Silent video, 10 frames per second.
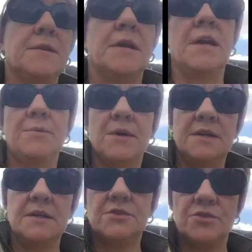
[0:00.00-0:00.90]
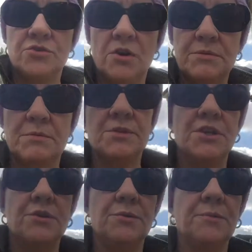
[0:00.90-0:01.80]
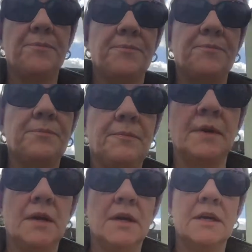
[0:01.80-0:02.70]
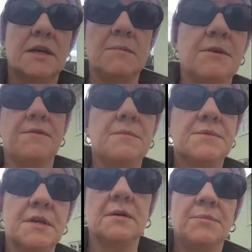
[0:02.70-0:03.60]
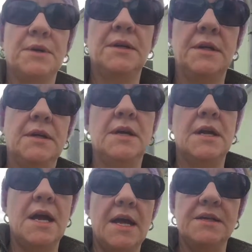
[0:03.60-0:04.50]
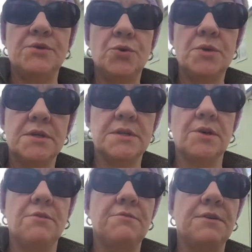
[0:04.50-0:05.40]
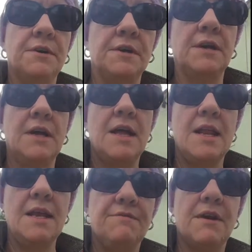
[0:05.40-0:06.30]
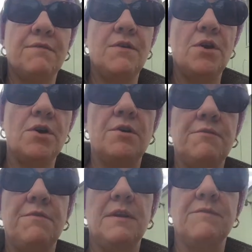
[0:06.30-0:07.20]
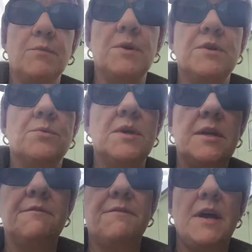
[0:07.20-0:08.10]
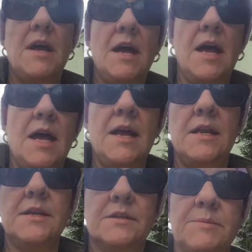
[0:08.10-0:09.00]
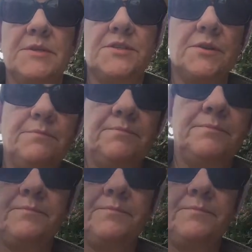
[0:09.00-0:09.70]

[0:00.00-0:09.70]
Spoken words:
Anyway, subscribe to my channel. Give me a thumbs up. Enjoy yourself. Live, love, laugh. Love the one you're with. And I'll speak to you soon.